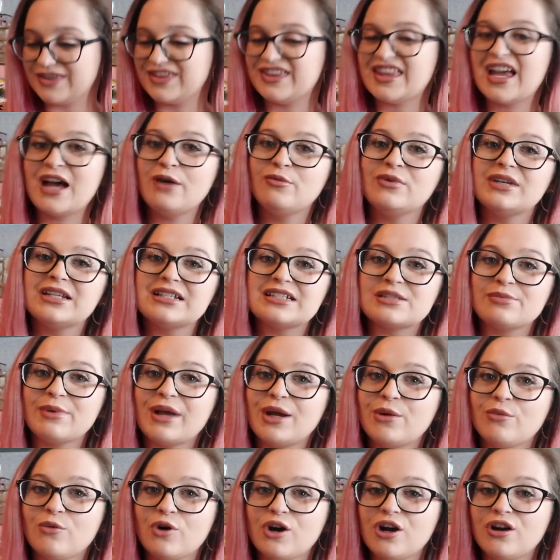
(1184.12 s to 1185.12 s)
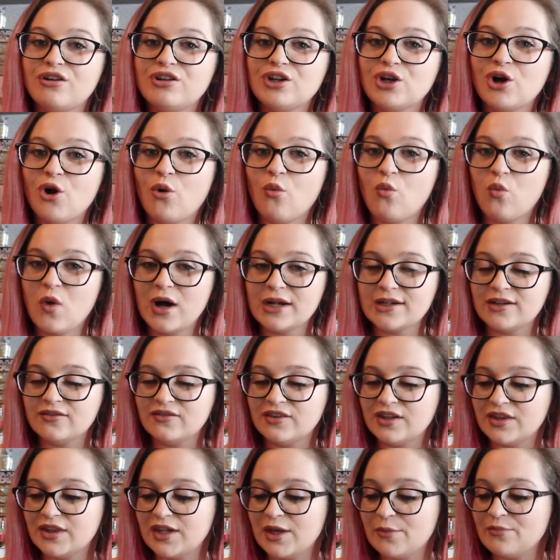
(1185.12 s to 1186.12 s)
That would explain why I only got one
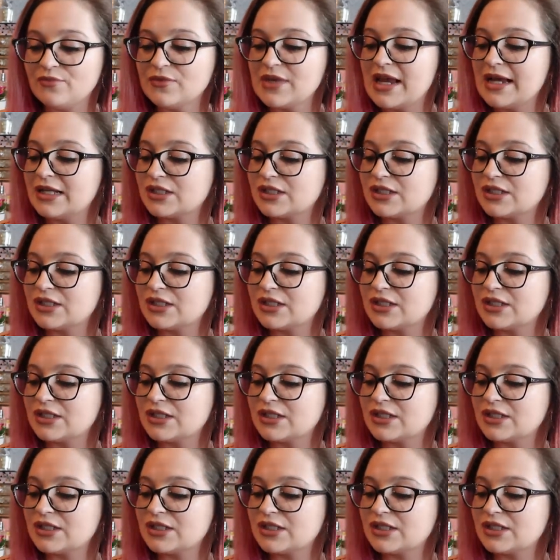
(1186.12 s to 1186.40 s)
of you then.